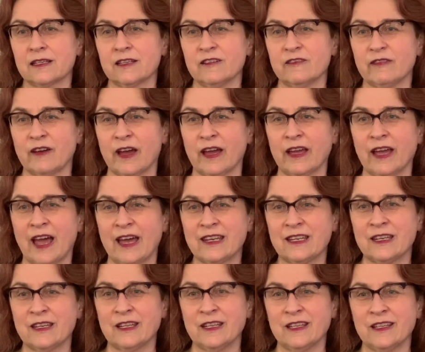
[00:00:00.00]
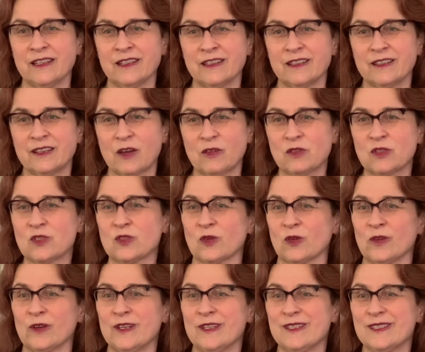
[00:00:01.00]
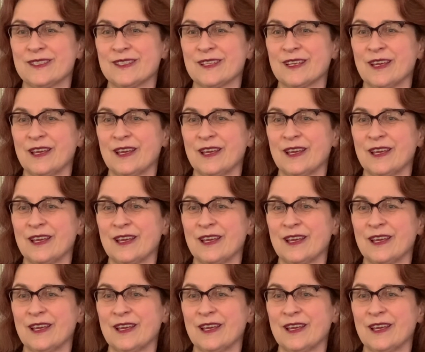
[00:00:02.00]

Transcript: if I had any ghost stories.